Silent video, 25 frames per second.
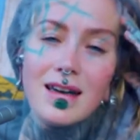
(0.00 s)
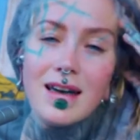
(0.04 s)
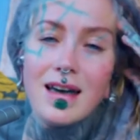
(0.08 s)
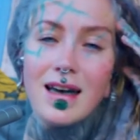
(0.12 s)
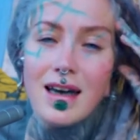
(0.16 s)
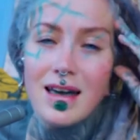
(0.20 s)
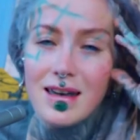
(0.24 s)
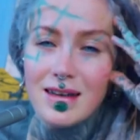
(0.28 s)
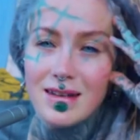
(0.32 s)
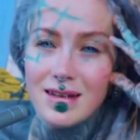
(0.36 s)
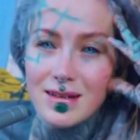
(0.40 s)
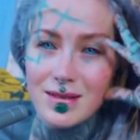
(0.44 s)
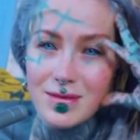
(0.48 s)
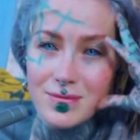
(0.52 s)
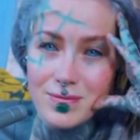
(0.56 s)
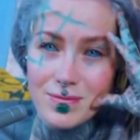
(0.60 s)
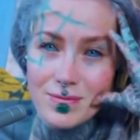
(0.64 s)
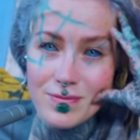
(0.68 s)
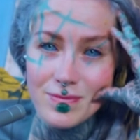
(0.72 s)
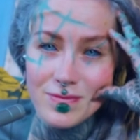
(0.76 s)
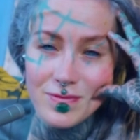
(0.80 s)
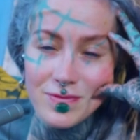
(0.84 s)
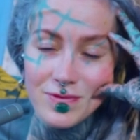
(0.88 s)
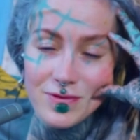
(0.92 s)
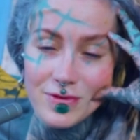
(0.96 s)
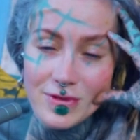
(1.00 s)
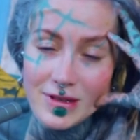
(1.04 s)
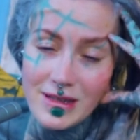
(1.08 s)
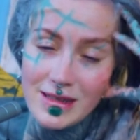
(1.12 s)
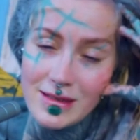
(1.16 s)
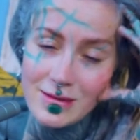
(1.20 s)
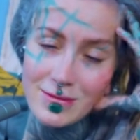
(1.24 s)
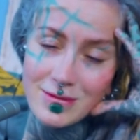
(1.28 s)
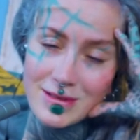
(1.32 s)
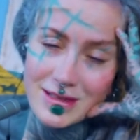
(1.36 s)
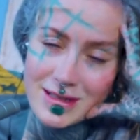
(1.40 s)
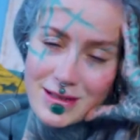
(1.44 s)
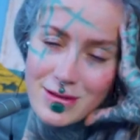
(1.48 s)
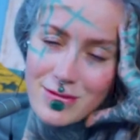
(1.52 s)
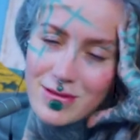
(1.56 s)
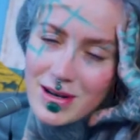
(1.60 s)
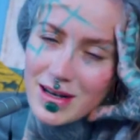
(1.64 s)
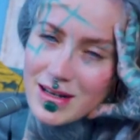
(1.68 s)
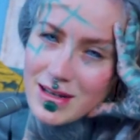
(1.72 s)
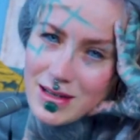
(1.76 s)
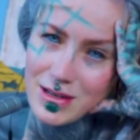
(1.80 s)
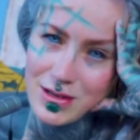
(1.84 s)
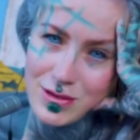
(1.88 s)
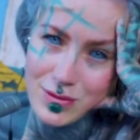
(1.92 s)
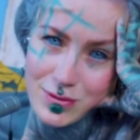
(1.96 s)
I am filled with
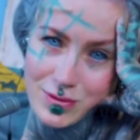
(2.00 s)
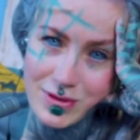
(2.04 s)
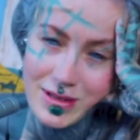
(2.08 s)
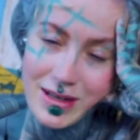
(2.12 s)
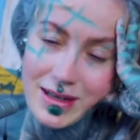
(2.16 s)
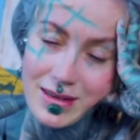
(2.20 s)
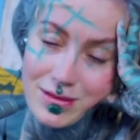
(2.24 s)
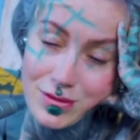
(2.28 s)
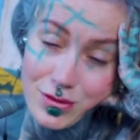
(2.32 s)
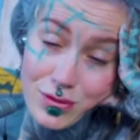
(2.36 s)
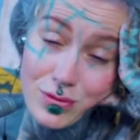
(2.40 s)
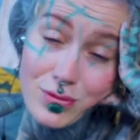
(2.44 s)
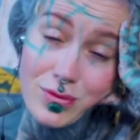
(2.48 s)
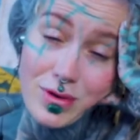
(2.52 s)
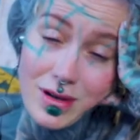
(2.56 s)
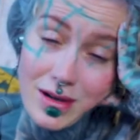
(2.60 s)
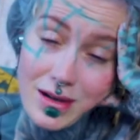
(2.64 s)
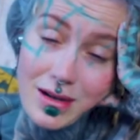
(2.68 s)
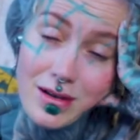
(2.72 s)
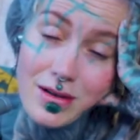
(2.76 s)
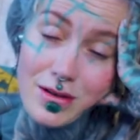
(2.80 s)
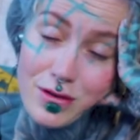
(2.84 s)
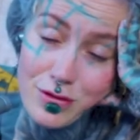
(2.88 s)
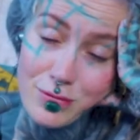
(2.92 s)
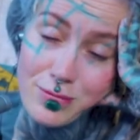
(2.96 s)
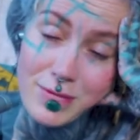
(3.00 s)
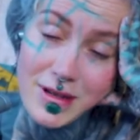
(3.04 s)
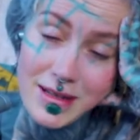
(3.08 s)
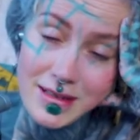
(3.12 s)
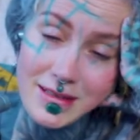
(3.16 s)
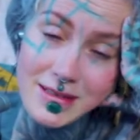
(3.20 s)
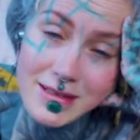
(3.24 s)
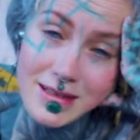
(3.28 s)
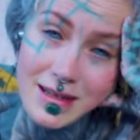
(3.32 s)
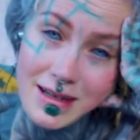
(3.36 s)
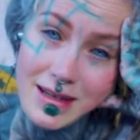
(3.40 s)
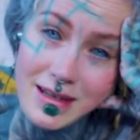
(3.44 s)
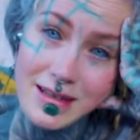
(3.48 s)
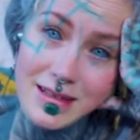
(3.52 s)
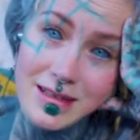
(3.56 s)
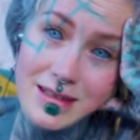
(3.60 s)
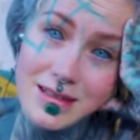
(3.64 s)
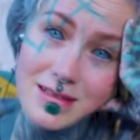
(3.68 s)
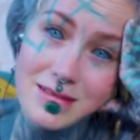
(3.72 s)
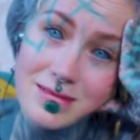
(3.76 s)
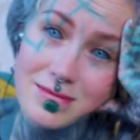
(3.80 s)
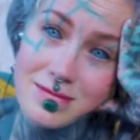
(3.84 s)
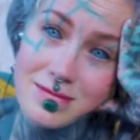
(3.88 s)
gratitude that you are on my side.